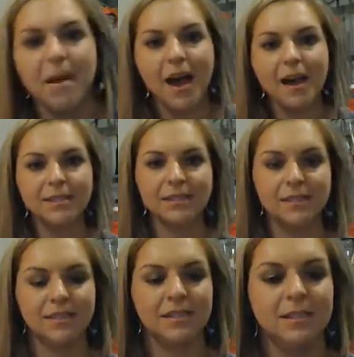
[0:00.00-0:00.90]

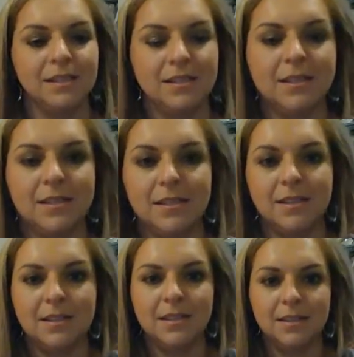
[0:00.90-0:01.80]
past
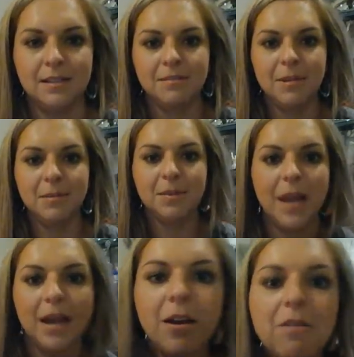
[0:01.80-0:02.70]
people
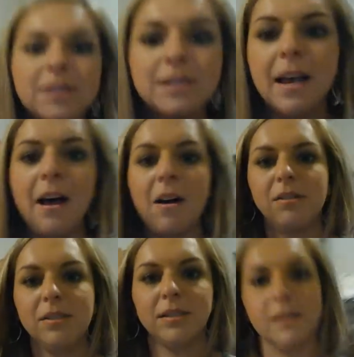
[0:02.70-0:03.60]
that own this
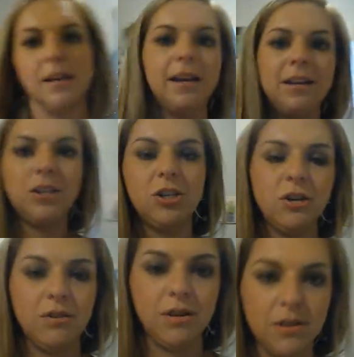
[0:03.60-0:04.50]
house, I can show
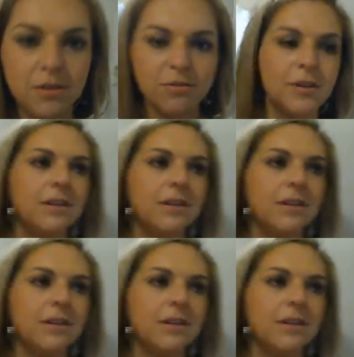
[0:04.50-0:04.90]
you,